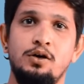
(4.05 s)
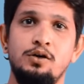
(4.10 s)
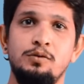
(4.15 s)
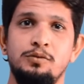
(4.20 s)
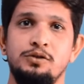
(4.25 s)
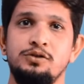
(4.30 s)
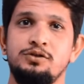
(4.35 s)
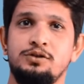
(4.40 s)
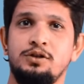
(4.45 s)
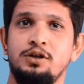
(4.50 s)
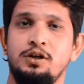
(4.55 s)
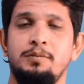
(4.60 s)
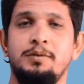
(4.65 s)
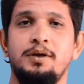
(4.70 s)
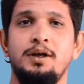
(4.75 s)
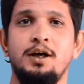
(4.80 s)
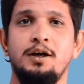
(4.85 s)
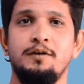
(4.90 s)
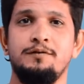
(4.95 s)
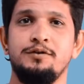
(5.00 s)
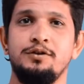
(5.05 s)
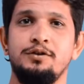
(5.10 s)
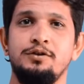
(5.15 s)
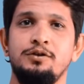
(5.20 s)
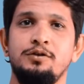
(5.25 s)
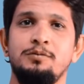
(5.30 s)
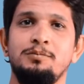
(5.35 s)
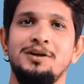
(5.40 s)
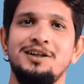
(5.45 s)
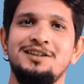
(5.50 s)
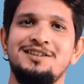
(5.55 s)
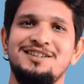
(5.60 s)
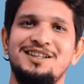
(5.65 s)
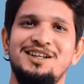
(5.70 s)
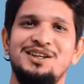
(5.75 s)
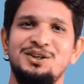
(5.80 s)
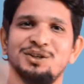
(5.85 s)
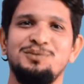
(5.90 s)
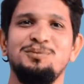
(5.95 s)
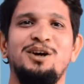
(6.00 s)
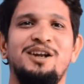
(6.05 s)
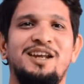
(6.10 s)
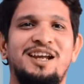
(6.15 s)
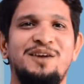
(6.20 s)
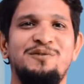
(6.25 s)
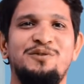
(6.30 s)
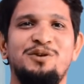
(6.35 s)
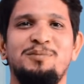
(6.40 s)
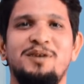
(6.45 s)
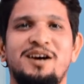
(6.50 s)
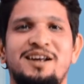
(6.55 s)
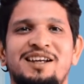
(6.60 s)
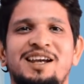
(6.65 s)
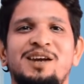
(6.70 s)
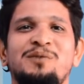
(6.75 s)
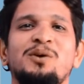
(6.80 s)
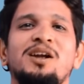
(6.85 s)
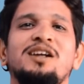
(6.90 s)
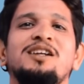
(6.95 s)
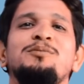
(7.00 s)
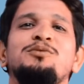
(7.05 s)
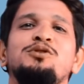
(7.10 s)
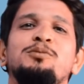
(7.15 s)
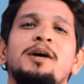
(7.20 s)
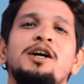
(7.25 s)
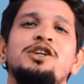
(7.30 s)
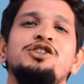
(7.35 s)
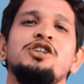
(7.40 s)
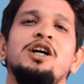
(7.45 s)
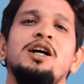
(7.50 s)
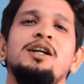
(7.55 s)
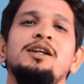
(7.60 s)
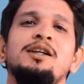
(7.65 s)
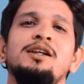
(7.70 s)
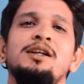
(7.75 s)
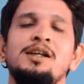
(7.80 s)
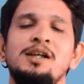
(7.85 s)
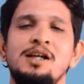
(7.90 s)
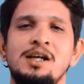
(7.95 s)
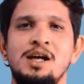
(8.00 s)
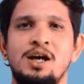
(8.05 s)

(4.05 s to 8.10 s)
almost gonna be afternoon but still good morning everybody and welcome to my channel